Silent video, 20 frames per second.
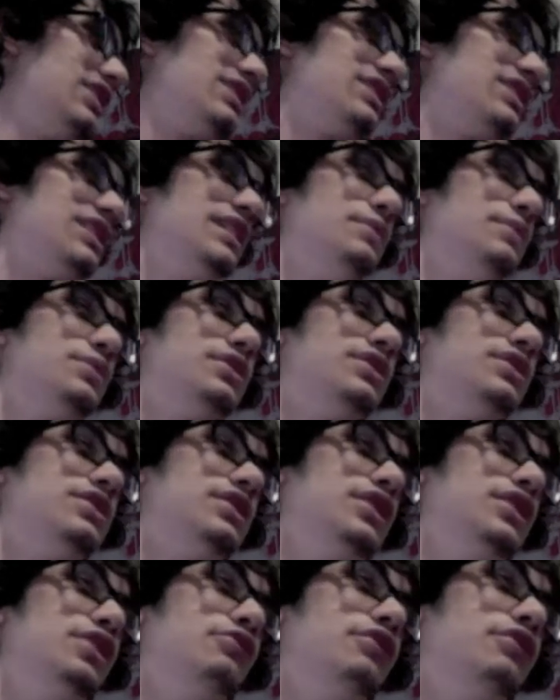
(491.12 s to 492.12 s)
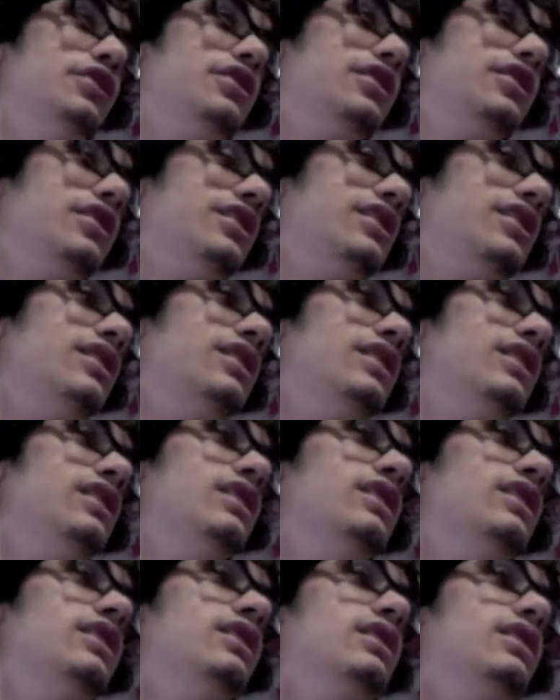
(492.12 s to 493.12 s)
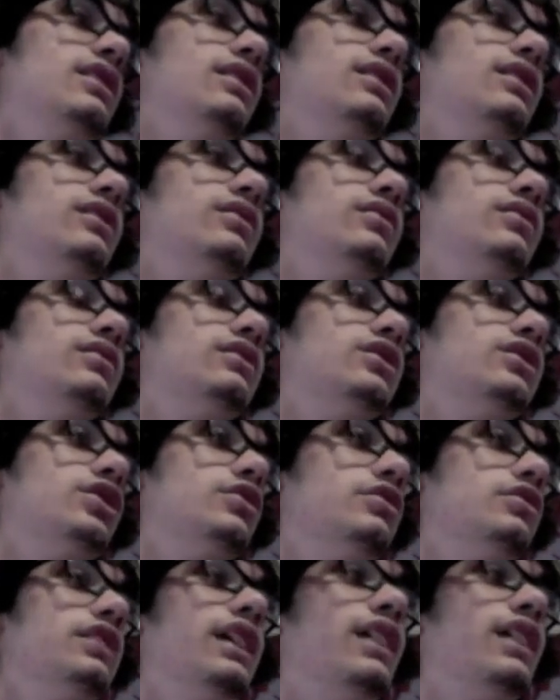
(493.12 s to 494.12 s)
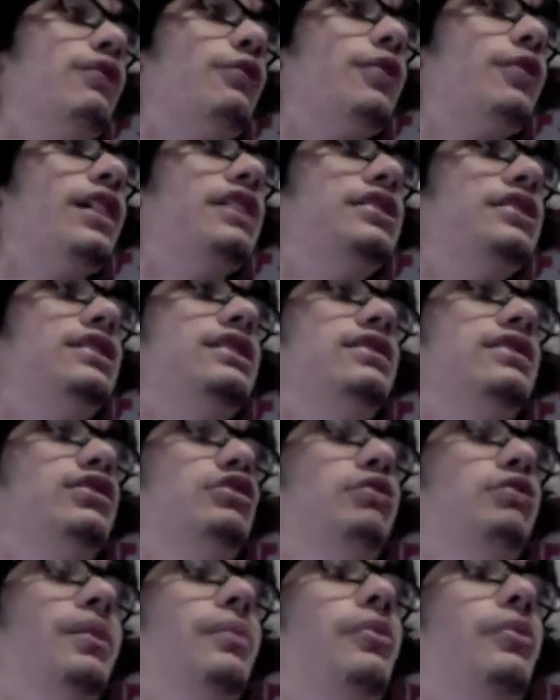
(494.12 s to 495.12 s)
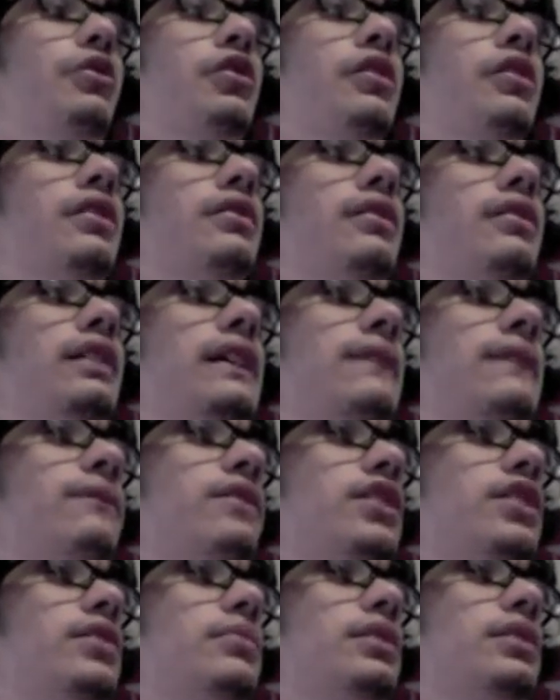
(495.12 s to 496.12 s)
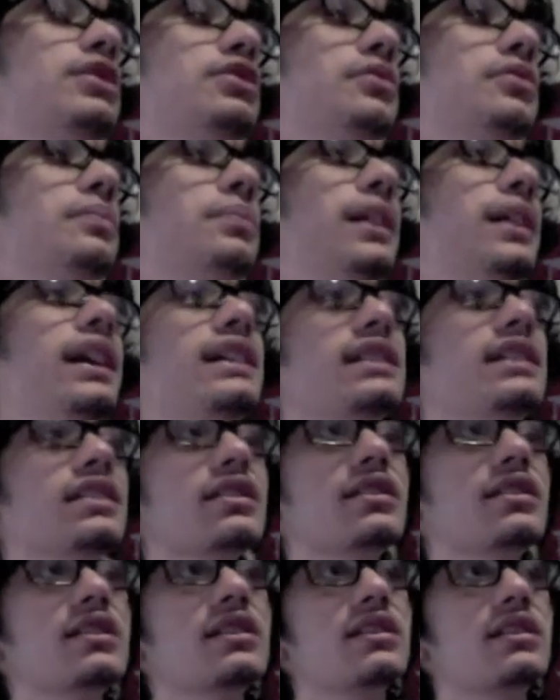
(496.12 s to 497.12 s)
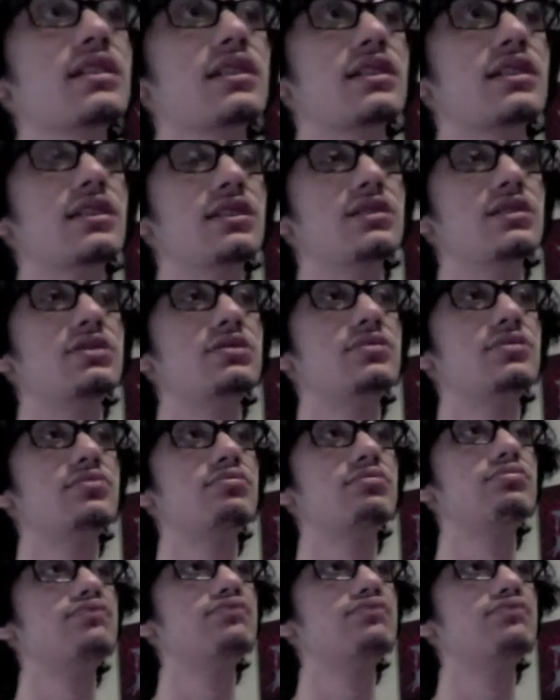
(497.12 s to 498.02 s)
this keeps continuing on. So yeah, we're actually doing more environmental bad than good because,